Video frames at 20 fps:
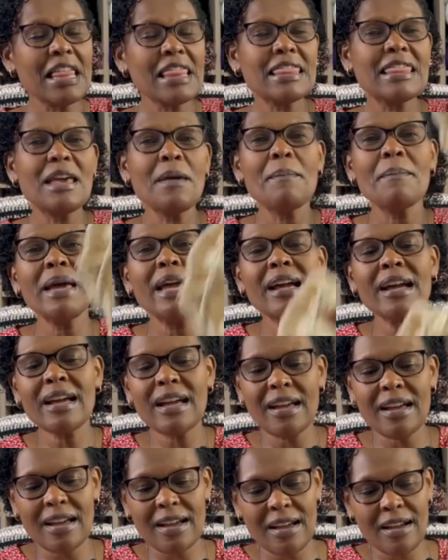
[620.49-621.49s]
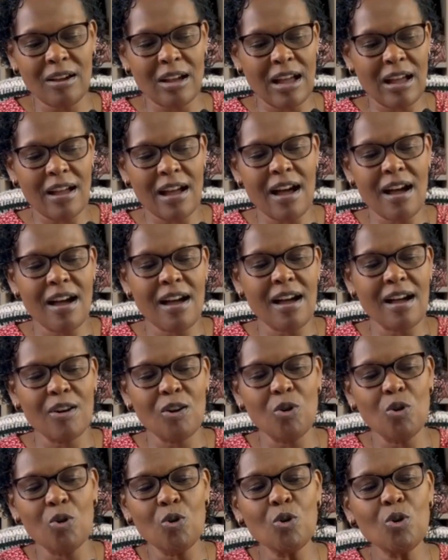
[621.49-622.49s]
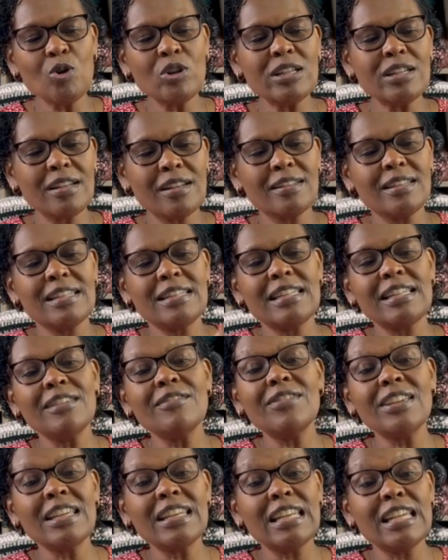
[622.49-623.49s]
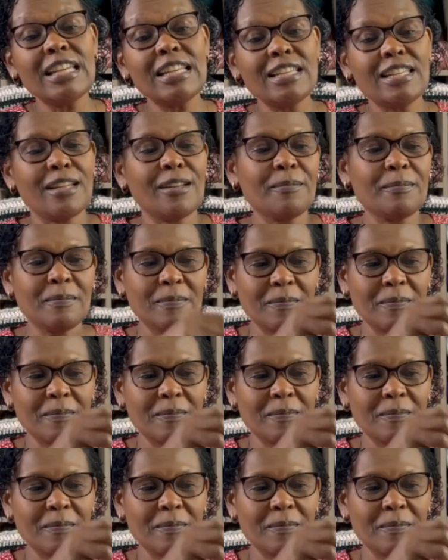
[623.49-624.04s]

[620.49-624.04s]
They make good TV knitting.